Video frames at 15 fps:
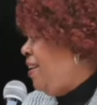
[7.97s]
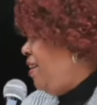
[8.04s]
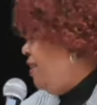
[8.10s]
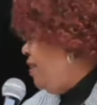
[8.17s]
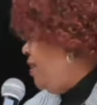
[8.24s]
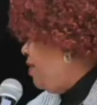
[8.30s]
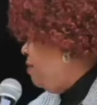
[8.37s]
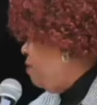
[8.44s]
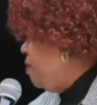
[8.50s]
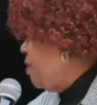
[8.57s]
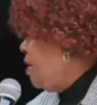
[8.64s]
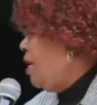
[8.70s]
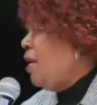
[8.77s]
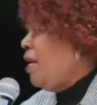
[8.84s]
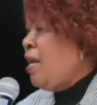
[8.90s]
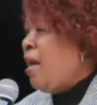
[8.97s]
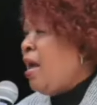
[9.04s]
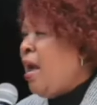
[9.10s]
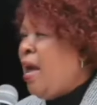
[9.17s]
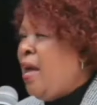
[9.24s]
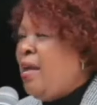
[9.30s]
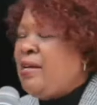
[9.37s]

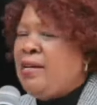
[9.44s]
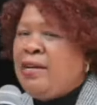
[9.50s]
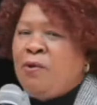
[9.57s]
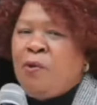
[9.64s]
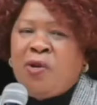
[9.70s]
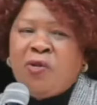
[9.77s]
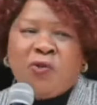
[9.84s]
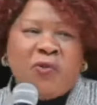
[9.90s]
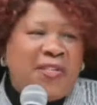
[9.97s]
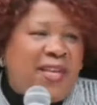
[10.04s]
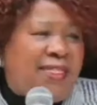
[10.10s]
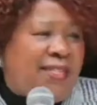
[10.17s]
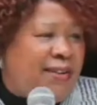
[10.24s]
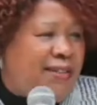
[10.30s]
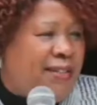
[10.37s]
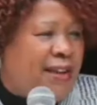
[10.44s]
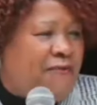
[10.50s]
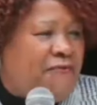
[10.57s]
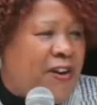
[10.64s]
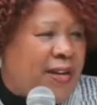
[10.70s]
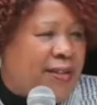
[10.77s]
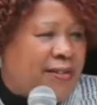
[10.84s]
I really want to say that the
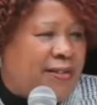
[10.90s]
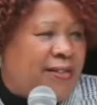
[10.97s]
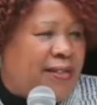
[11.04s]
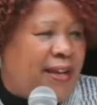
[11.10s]
first,